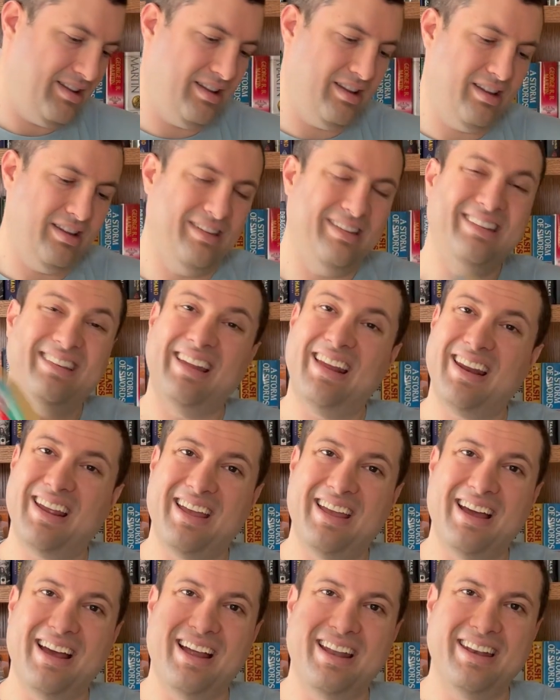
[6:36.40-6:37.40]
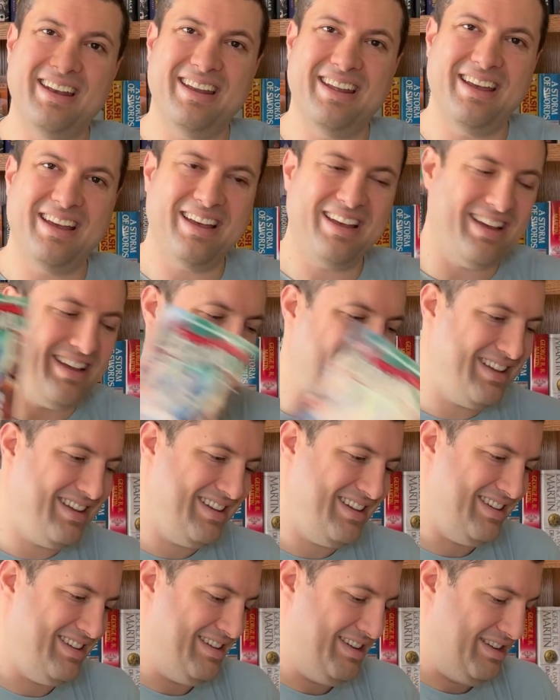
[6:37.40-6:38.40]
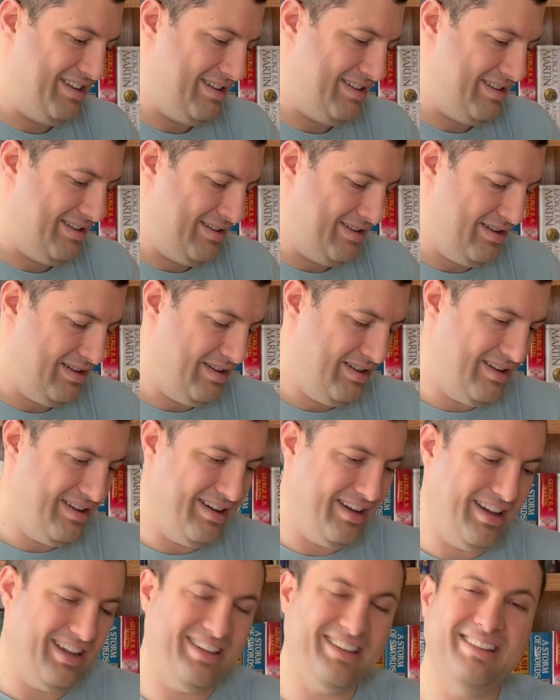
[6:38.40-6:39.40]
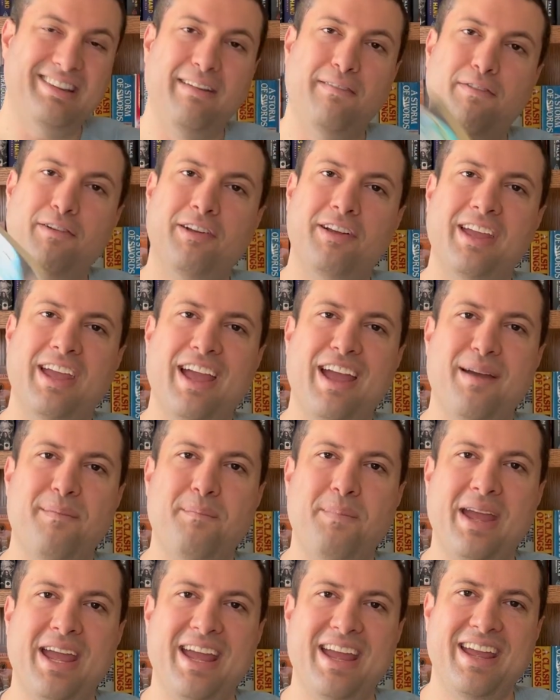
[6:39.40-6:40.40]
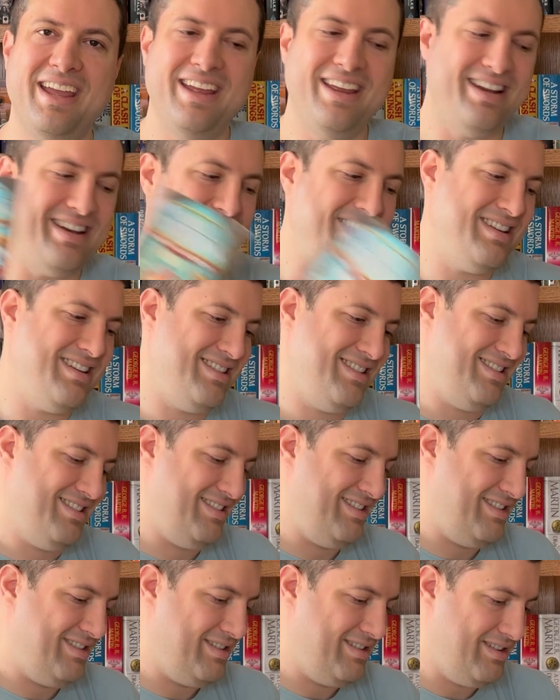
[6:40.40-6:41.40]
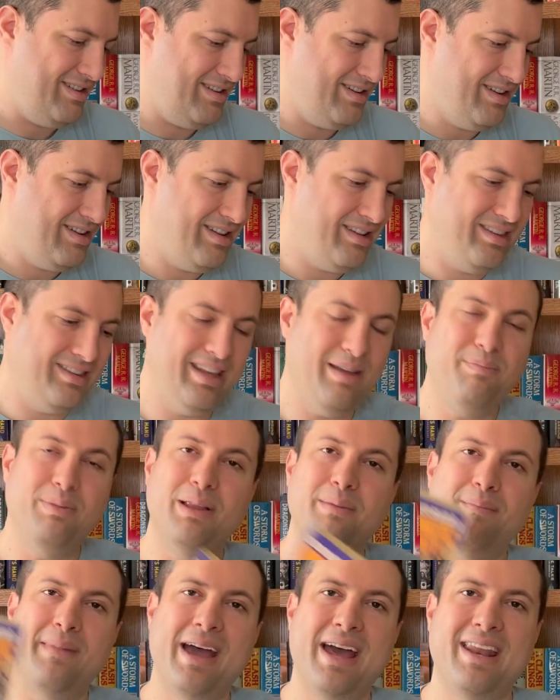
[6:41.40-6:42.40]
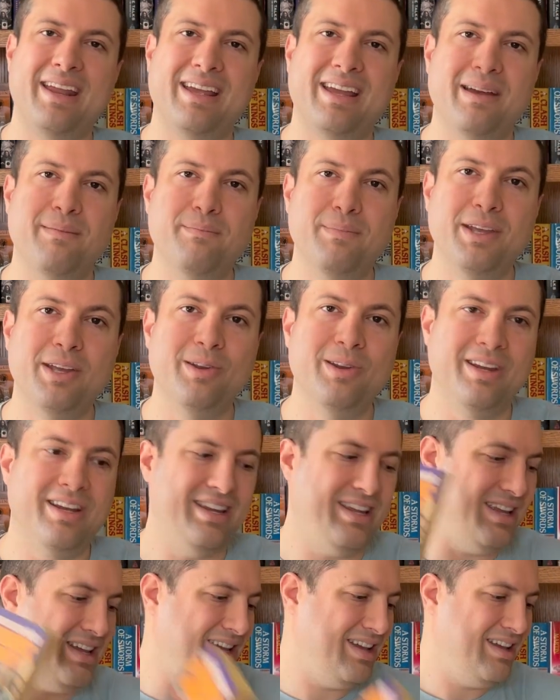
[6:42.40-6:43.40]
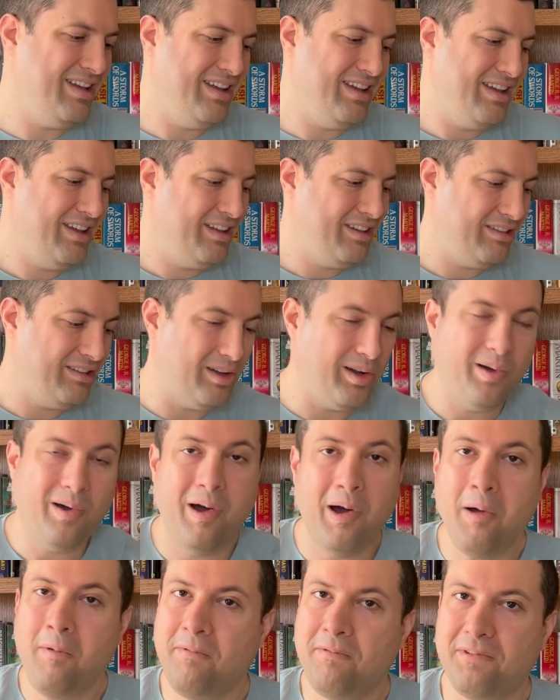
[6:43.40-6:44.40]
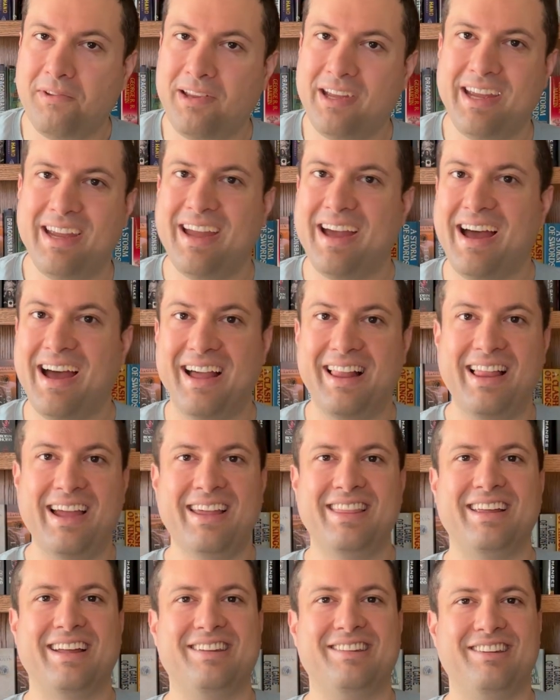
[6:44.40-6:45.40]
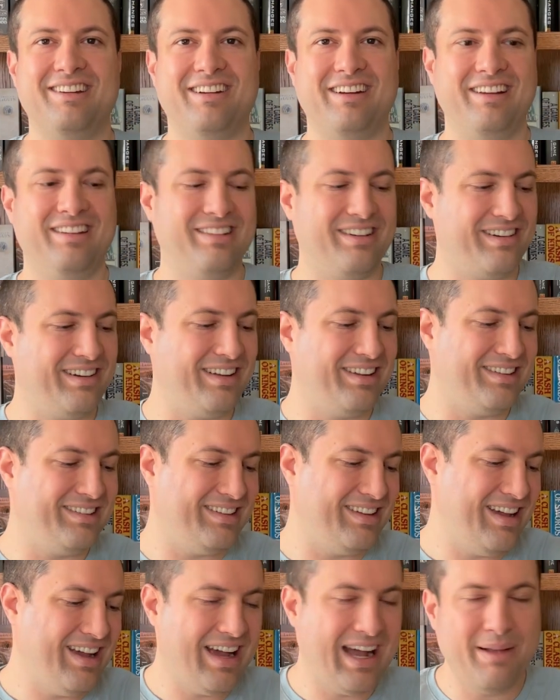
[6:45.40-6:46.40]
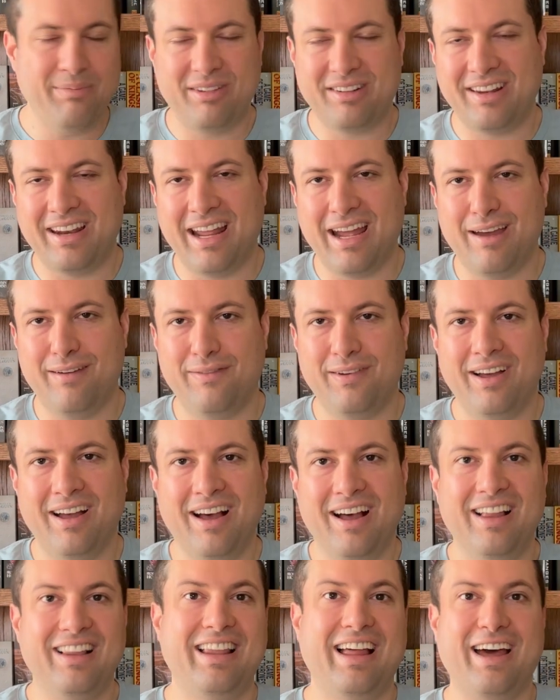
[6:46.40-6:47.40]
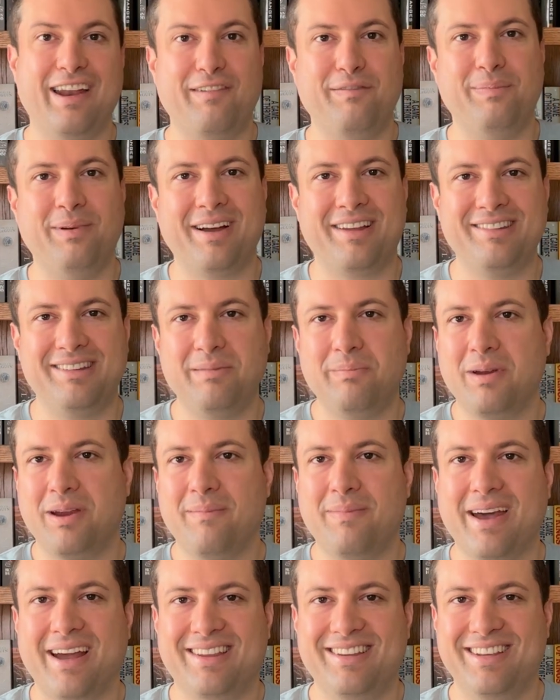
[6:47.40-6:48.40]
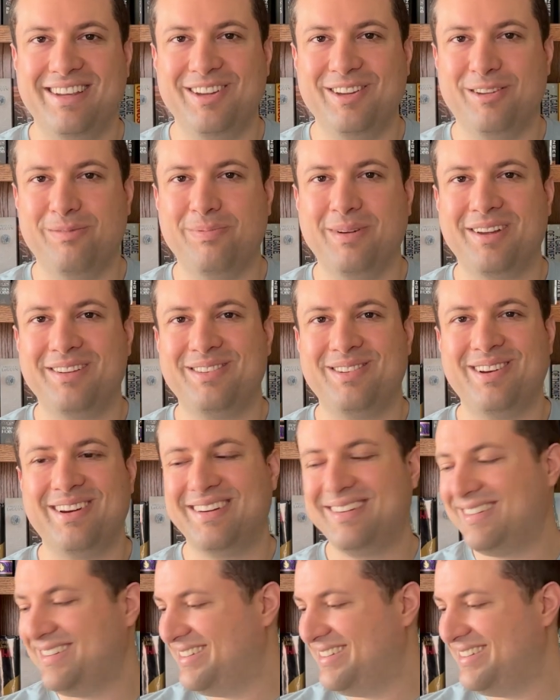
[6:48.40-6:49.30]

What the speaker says: Setaganda, A Civil Campaign, Diplomatic Immunity. So hopefully I like that series, or else I'm just going to have a lot of books to bring back to used bookstores.